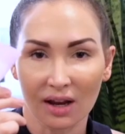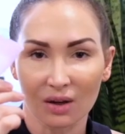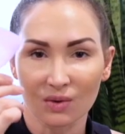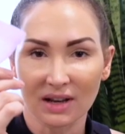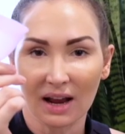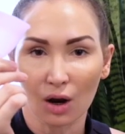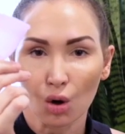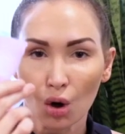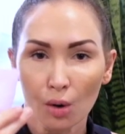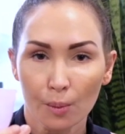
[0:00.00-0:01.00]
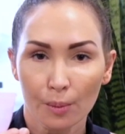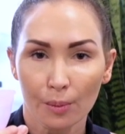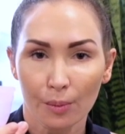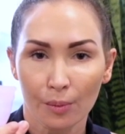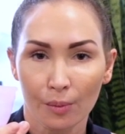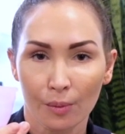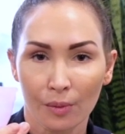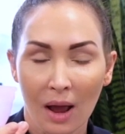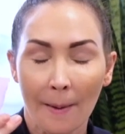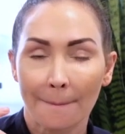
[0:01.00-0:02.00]
like, it was like a,
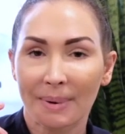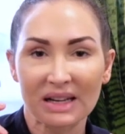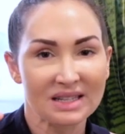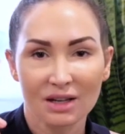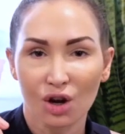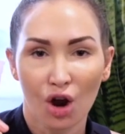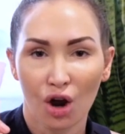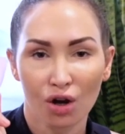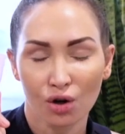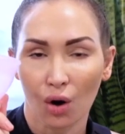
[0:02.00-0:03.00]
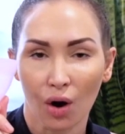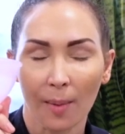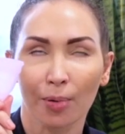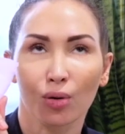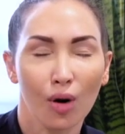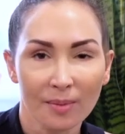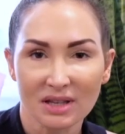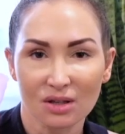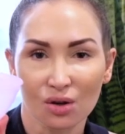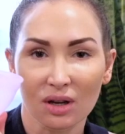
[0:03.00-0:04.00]
but it didn't hurt. No, I
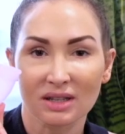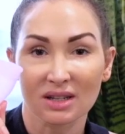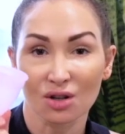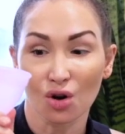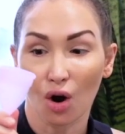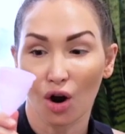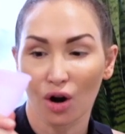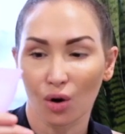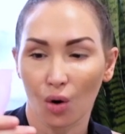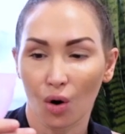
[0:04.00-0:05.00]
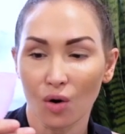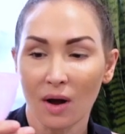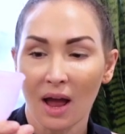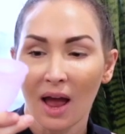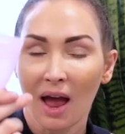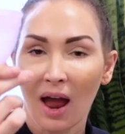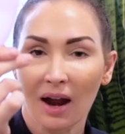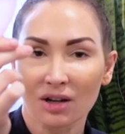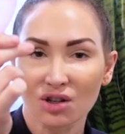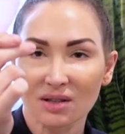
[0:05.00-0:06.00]
promise you, it did not hurt at all.
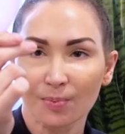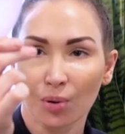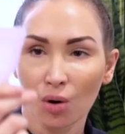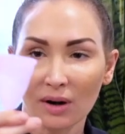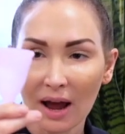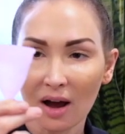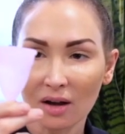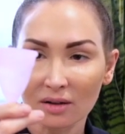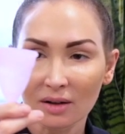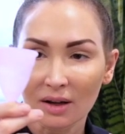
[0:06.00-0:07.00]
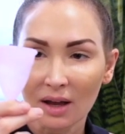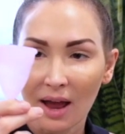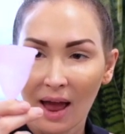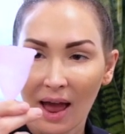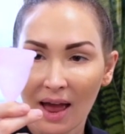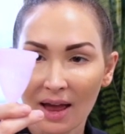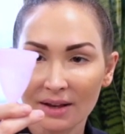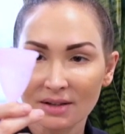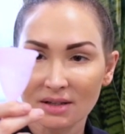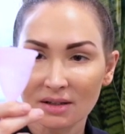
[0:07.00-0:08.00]
And it just pulled out,
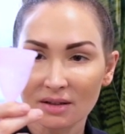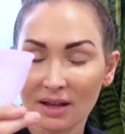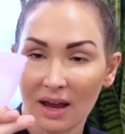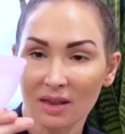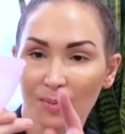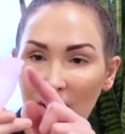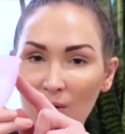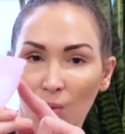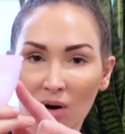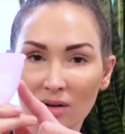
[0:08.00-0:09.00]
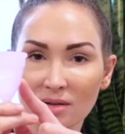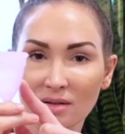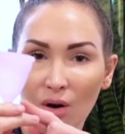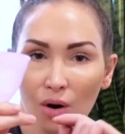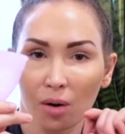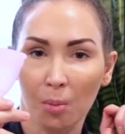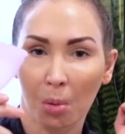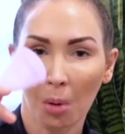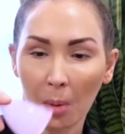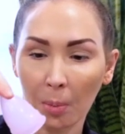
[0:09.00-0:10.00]
and there the blood was. So
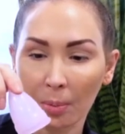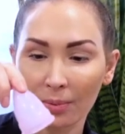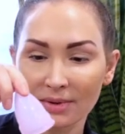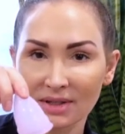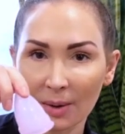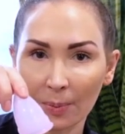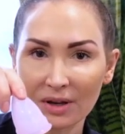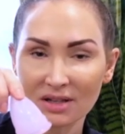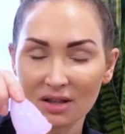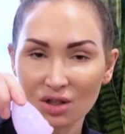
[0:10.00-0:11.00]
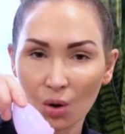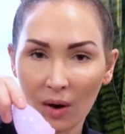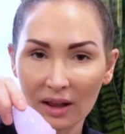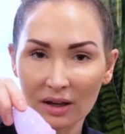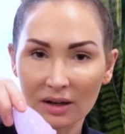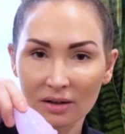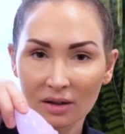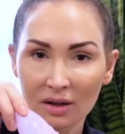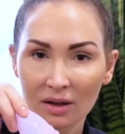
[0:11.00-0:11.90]
whoop, tip into the toilet